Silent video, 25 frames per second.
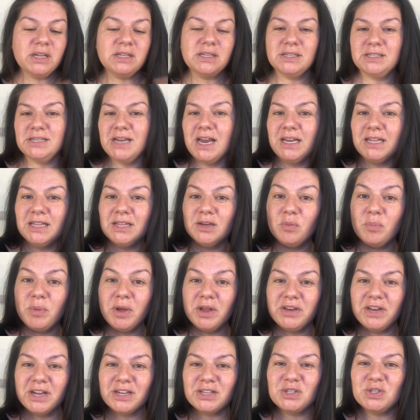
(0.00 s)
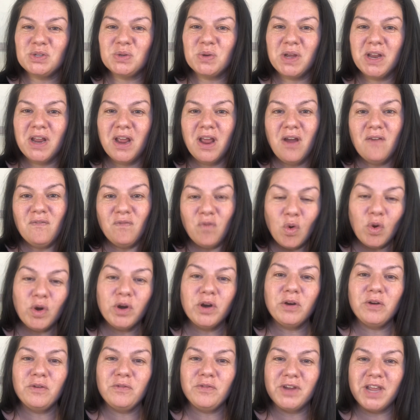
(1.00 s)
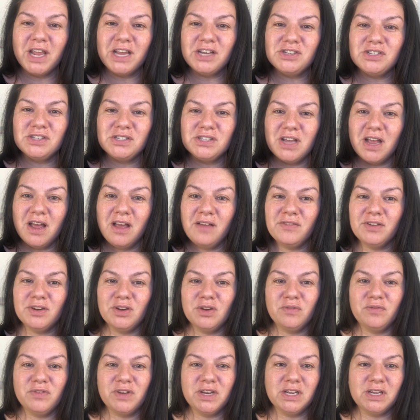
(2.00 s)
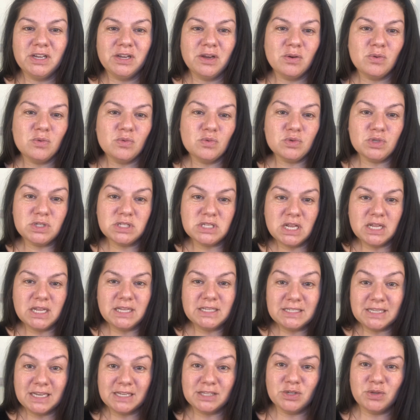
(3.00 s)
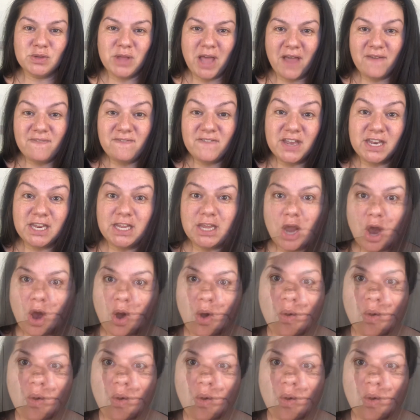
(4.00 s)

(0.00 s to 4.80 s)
and the tiny little bell next to it for notifications of new videos. Let's get to that video.